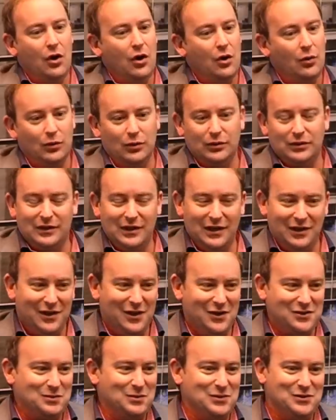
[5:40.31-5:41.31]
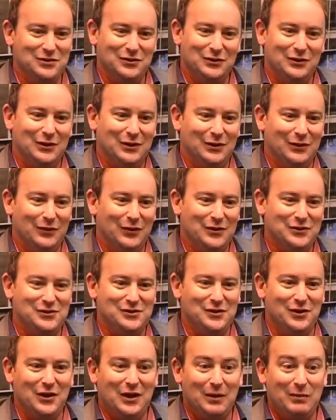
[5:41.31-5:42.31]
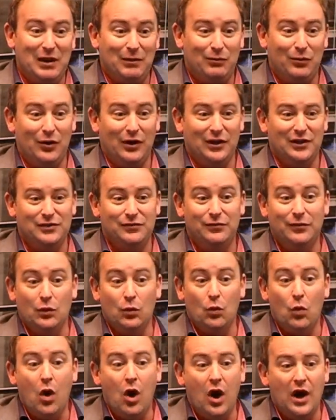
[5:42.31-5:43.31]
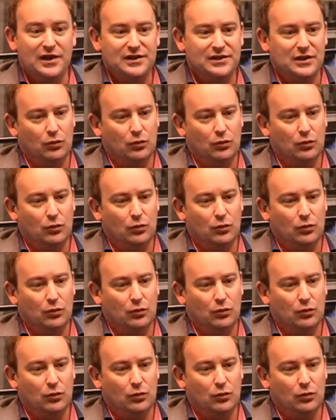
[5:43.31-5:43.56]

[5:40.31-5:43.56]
Oh, well, yeah, customers are, this is the thing about a product, it's very wide.